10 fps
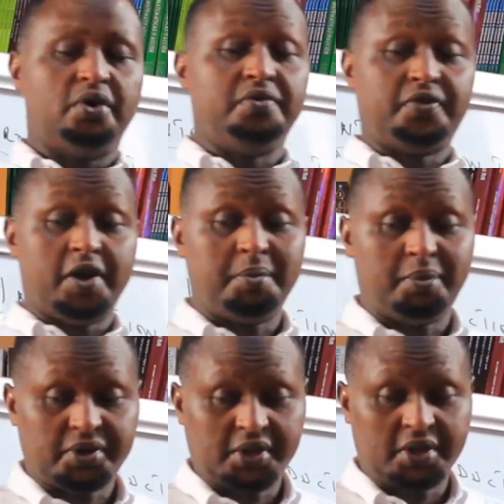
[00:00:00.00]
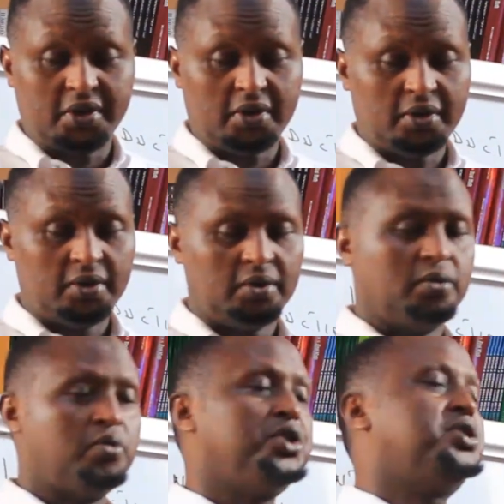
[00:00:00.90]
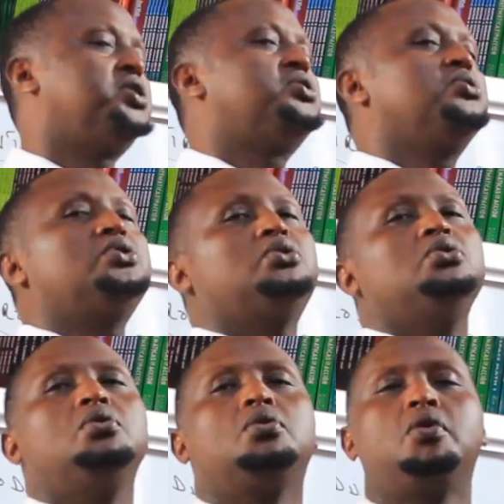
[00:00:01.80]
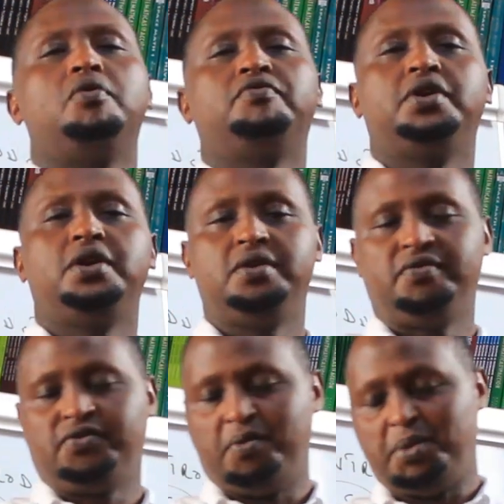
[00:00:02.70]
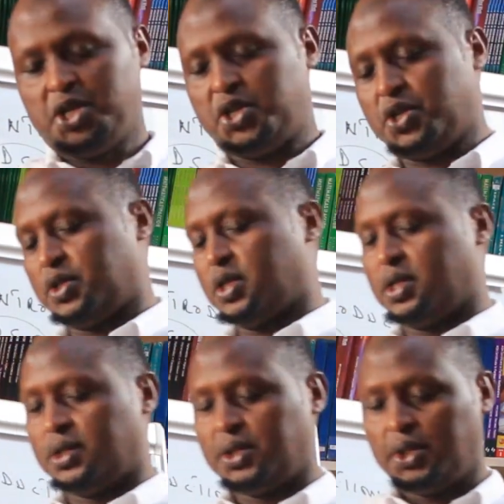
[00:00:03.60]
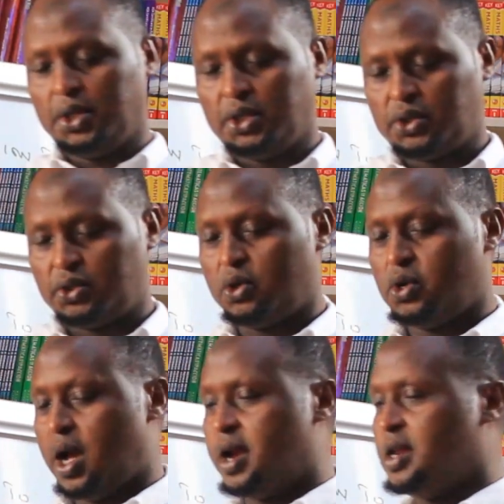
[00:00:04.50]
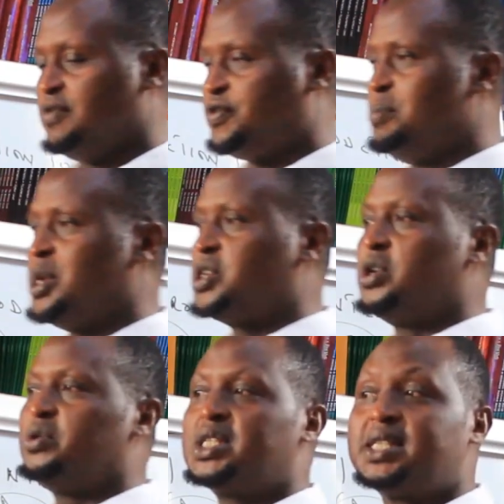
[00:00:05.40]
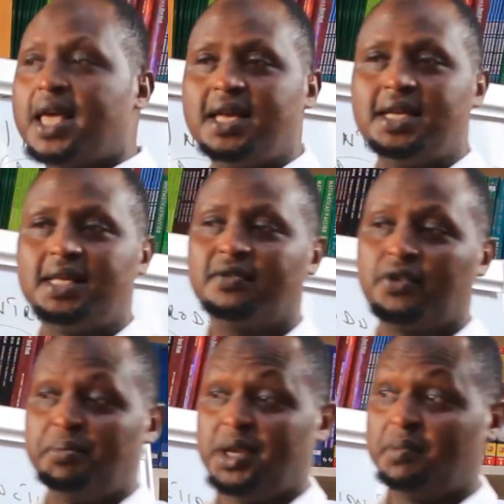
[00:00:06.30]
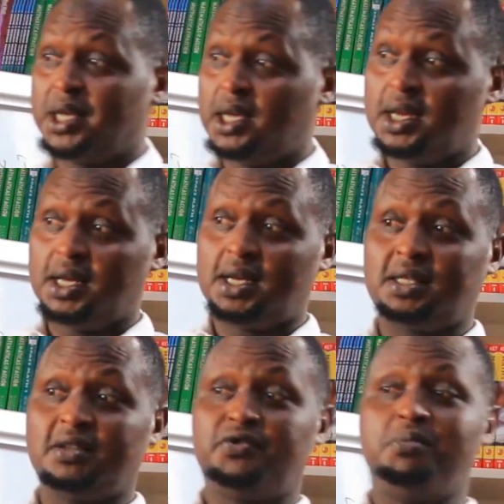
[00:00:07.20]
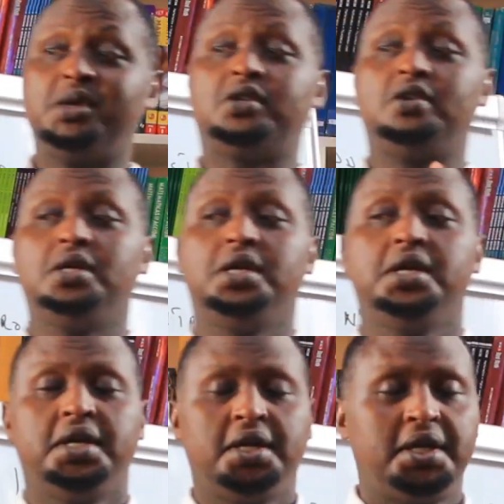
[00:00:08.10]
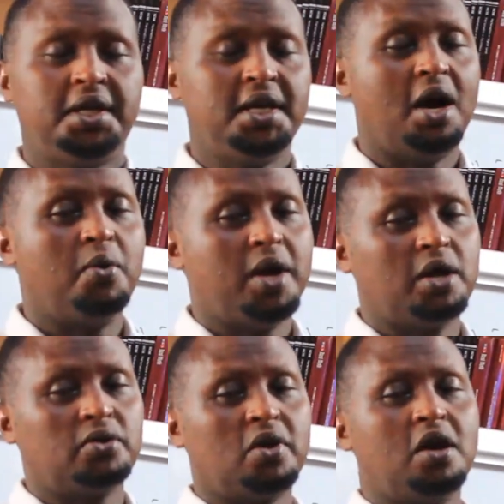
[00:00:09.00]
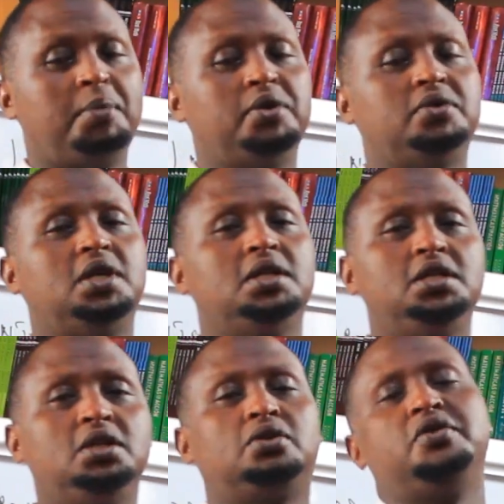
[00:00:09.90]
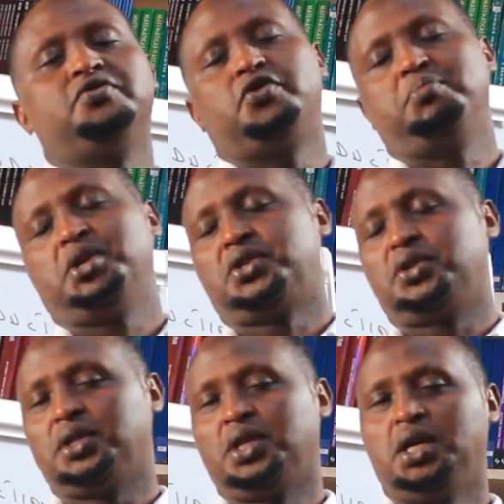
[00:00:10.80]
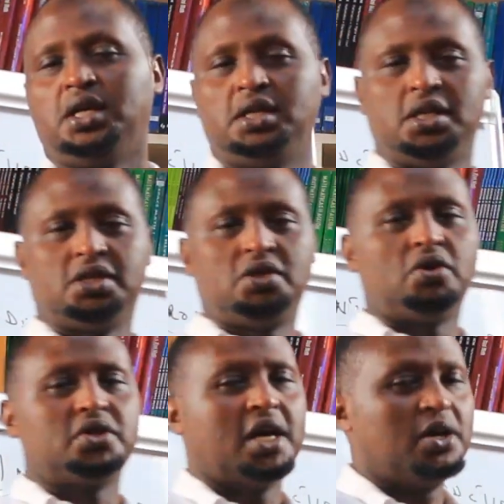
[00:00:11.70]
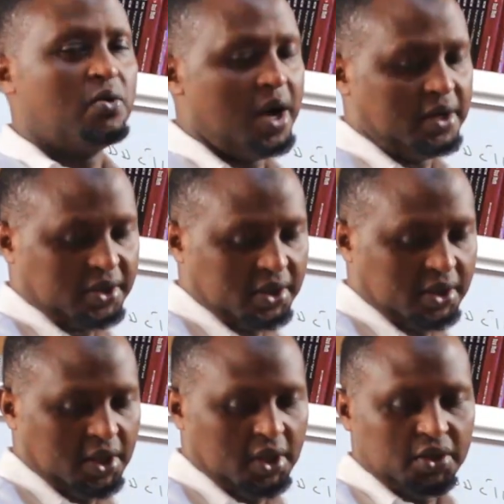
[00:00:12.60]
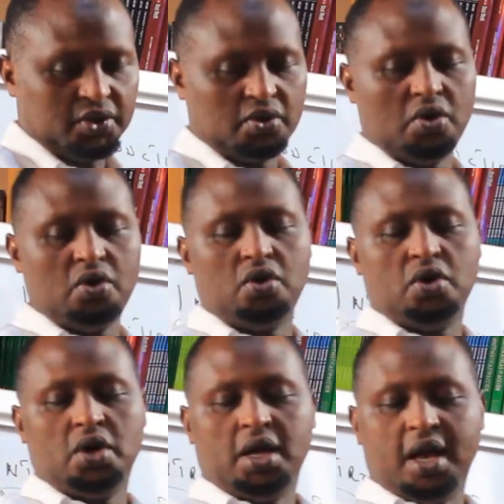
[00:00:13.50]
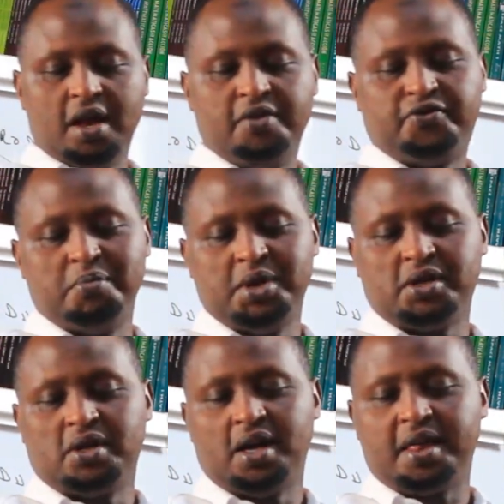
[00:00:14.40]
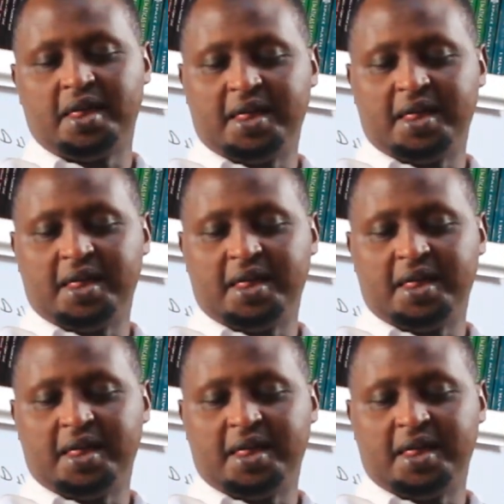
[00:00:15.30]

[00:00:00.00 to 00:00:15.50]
or invariable signal which is used to convey information. So, and information, we said from the beginning that information here we are talking about the digital information, the zeros and ones. So any information other